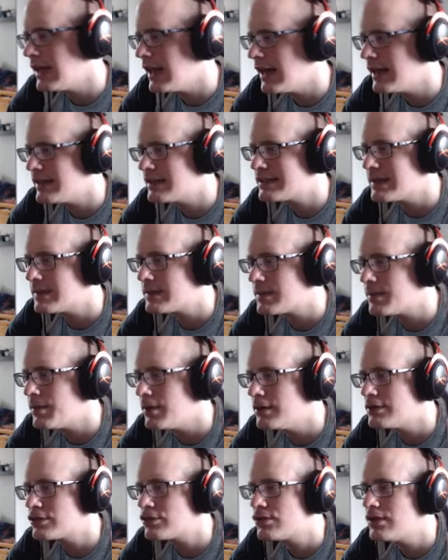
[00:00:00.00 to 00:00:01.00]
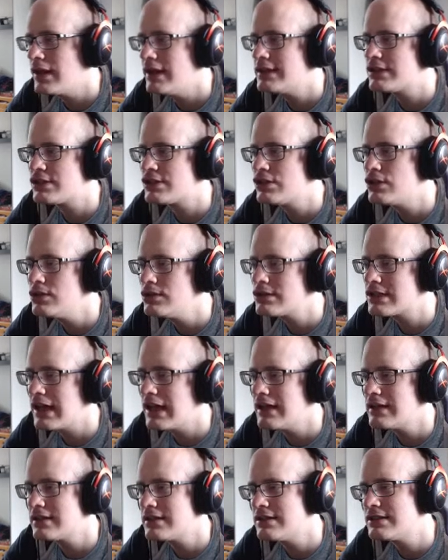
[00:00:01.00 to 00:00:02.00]
Added scepter bonus creates 2
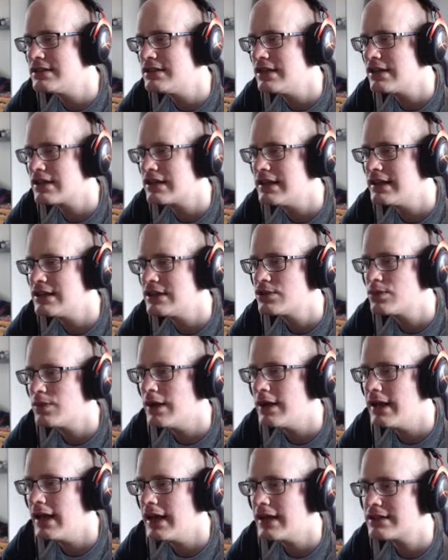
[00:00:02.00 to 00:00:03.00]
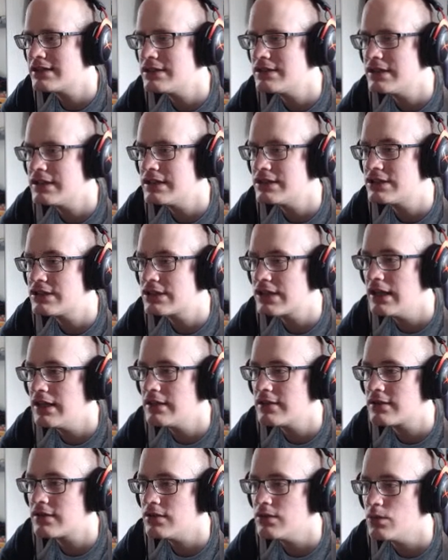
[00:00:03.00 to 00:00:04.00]
skeletons near Clinks when exiting
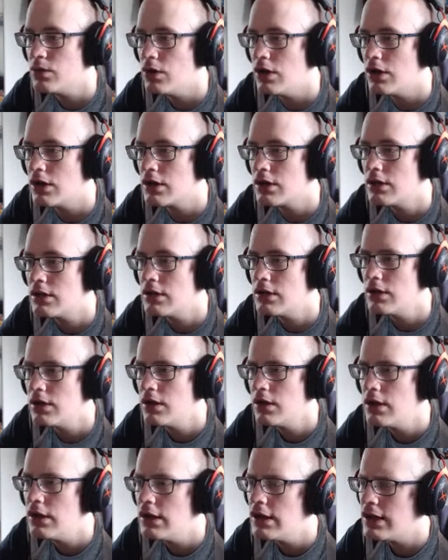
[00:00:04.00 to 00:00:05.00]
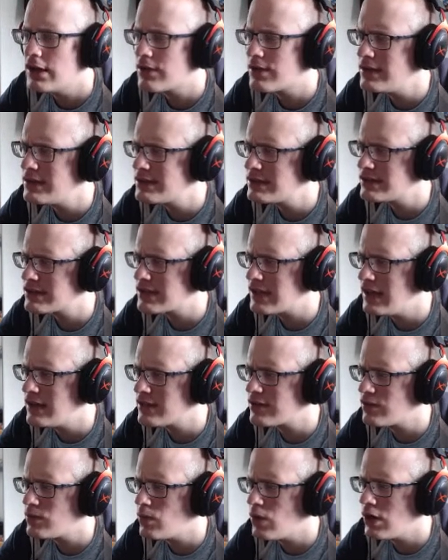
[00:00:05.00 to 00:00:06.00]
skeleton walk. Increases
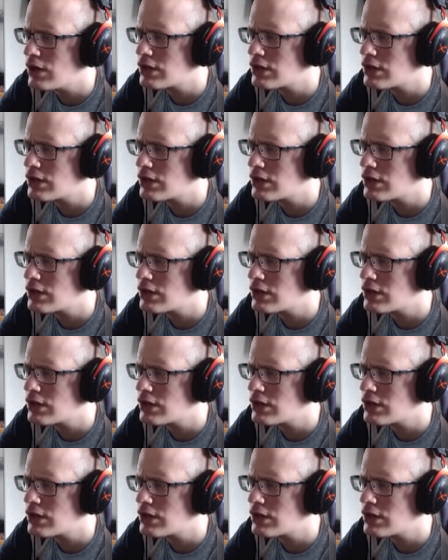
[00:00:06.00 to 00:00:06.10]
skeleton walk